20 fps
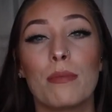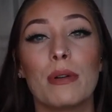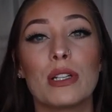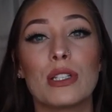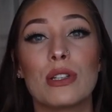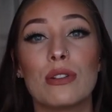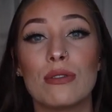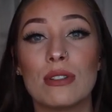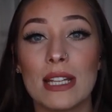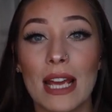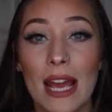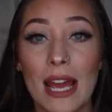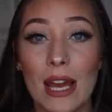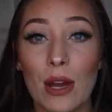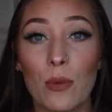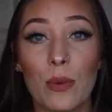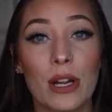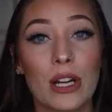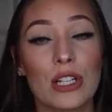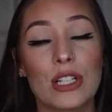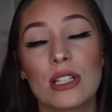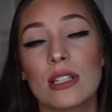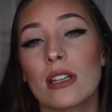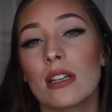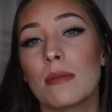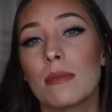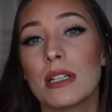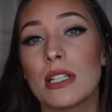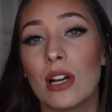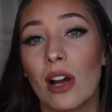But today we are just
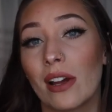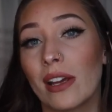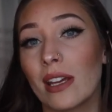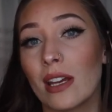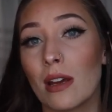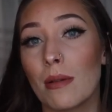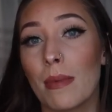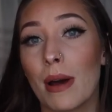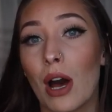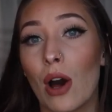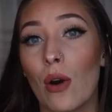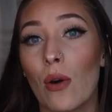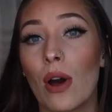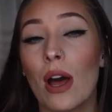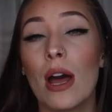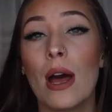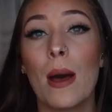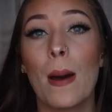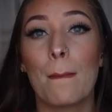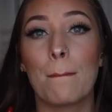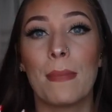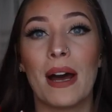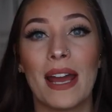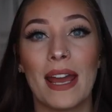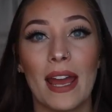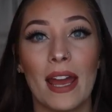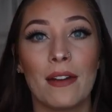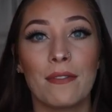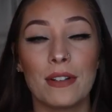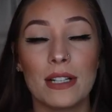going to be talking about my
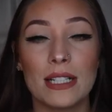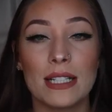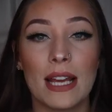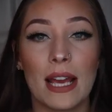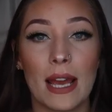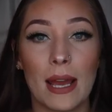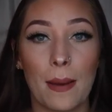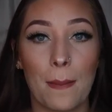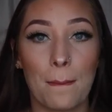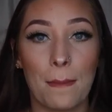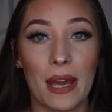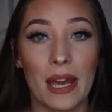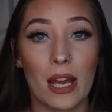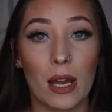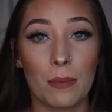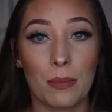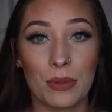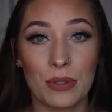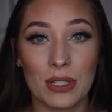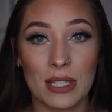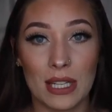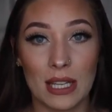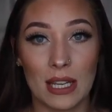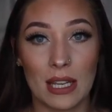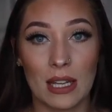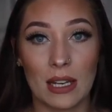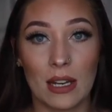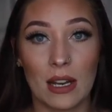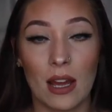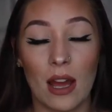everyday makeup
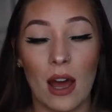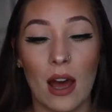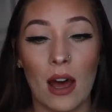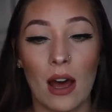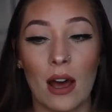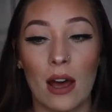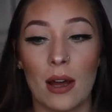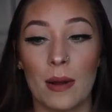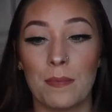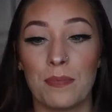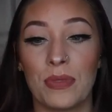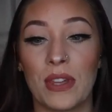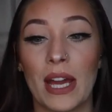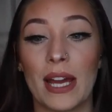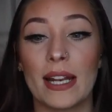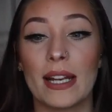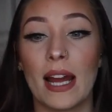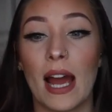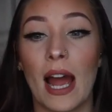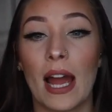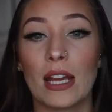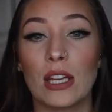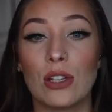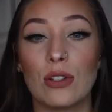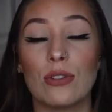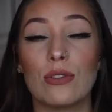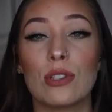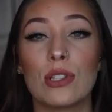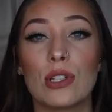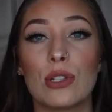routine um, that I
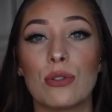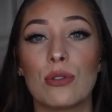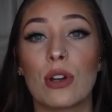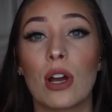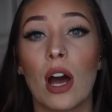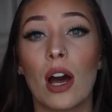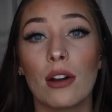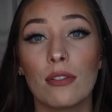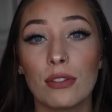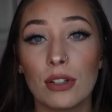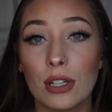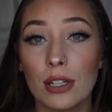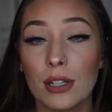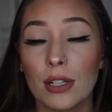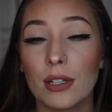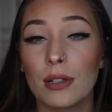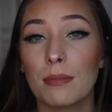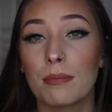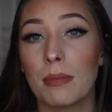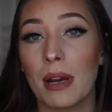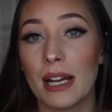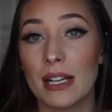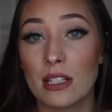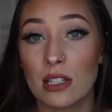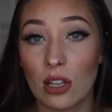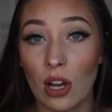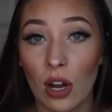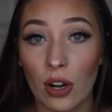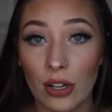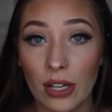use to cover my
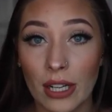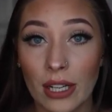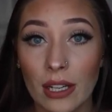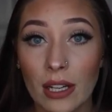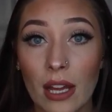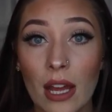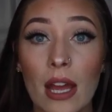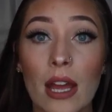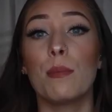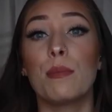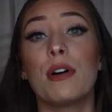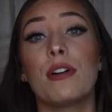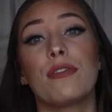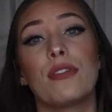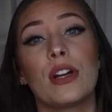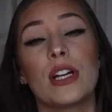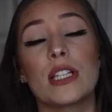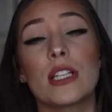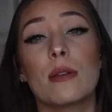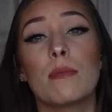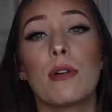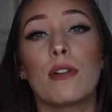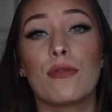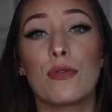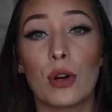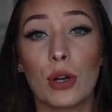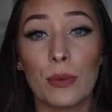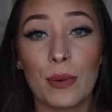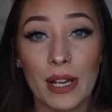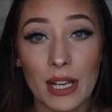scarring. But first,
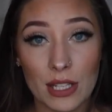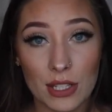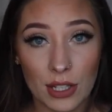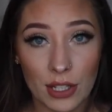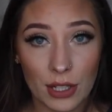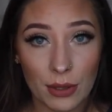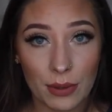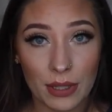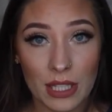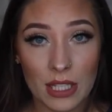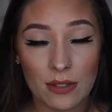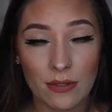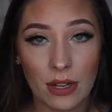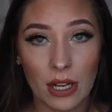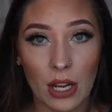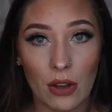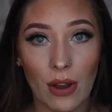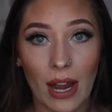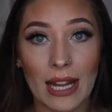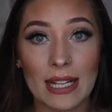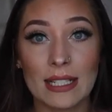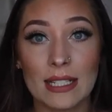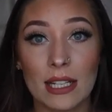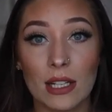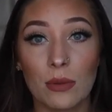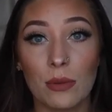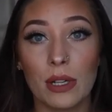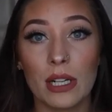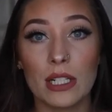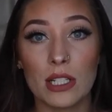before we get started with this video, I
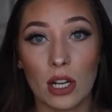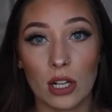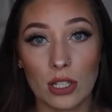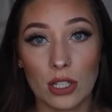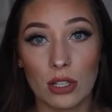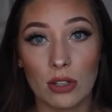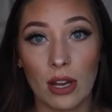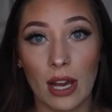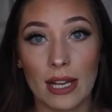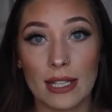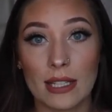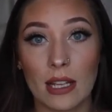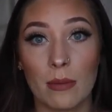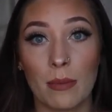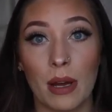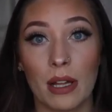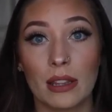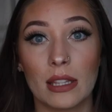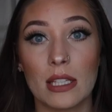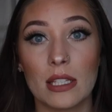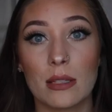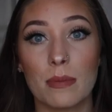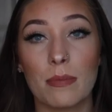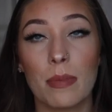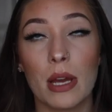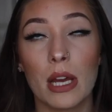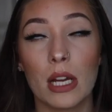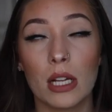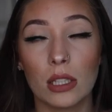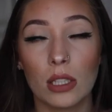did want to talk to you guys about this
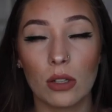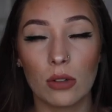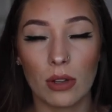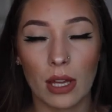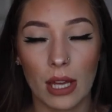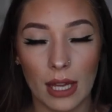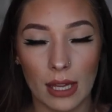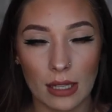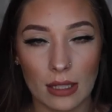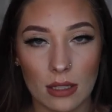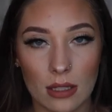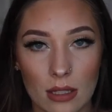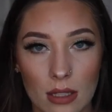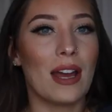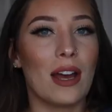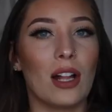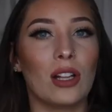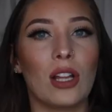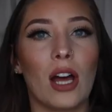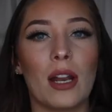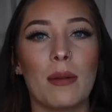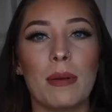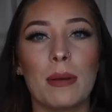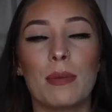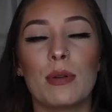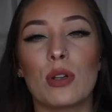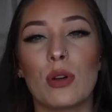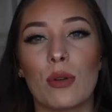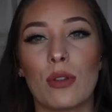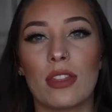pillowcase. A lot of
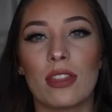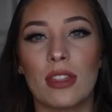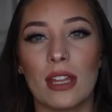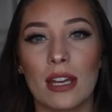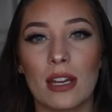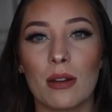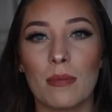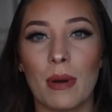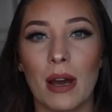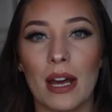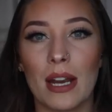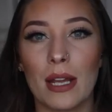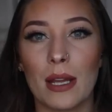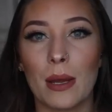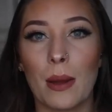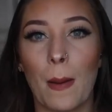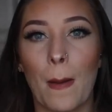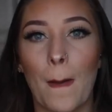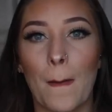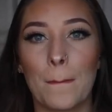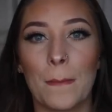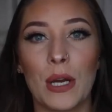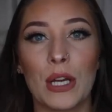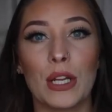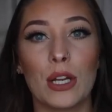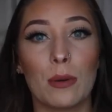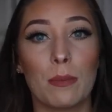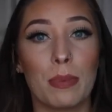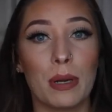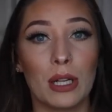people don't think about it, but
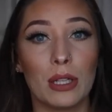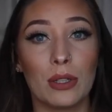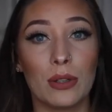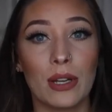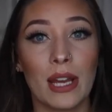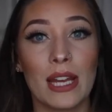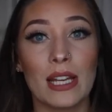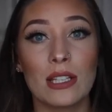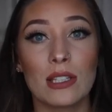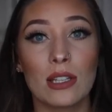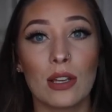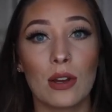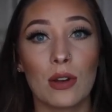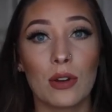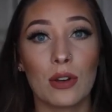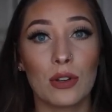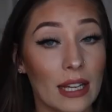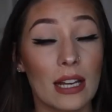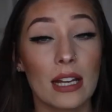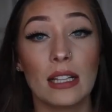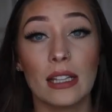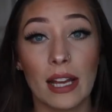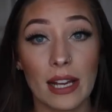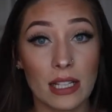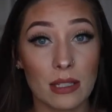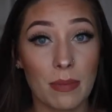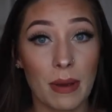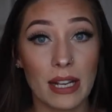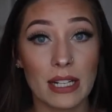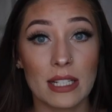your pillowcase, it
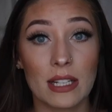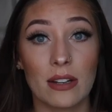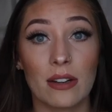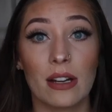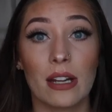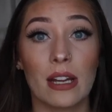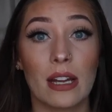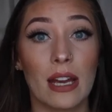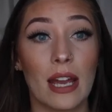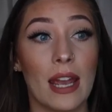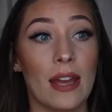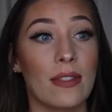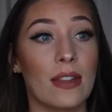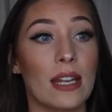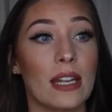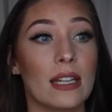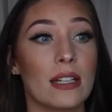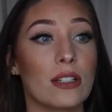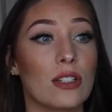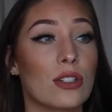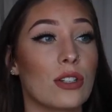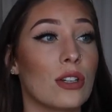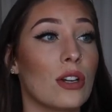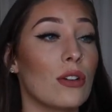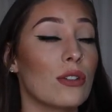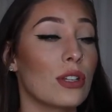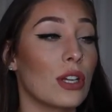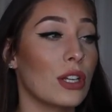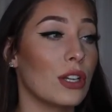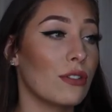collects bacteria and then it
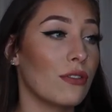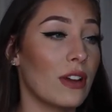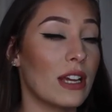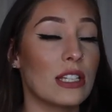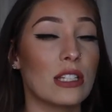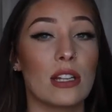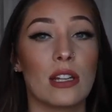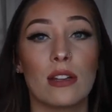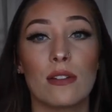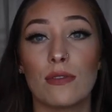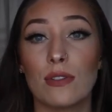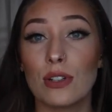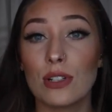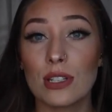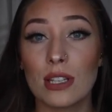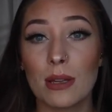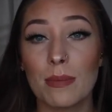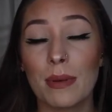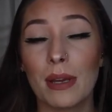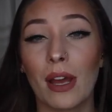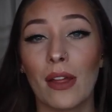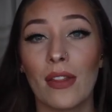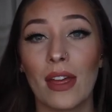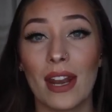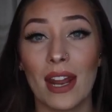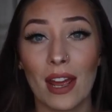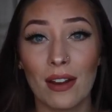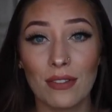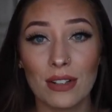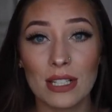goes on your face, and if you're sleeping on
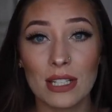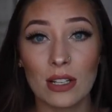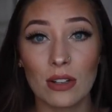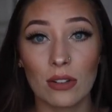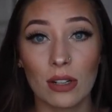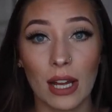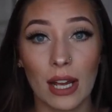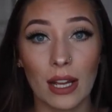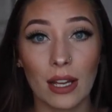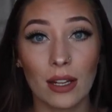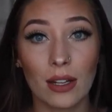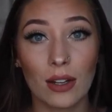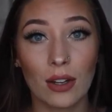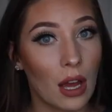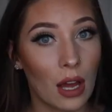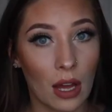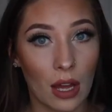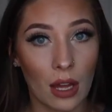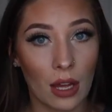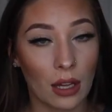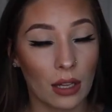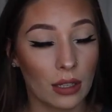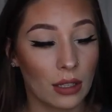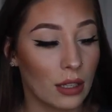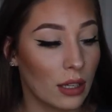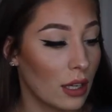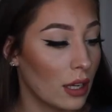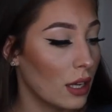that every single night, uh-uh.